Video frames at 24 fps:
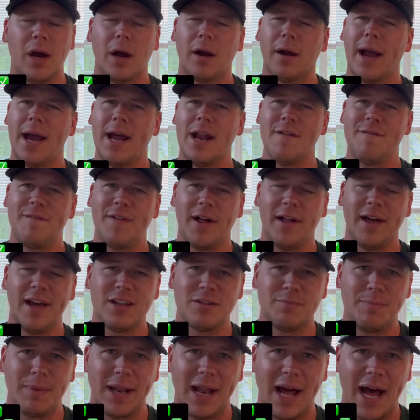Our NFL
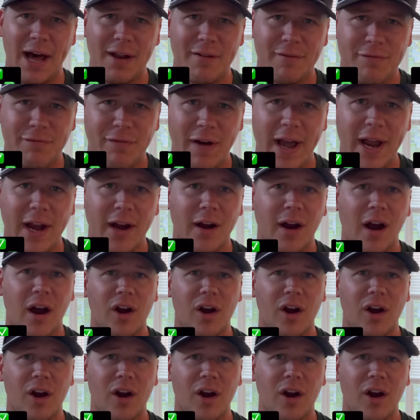has been on fire.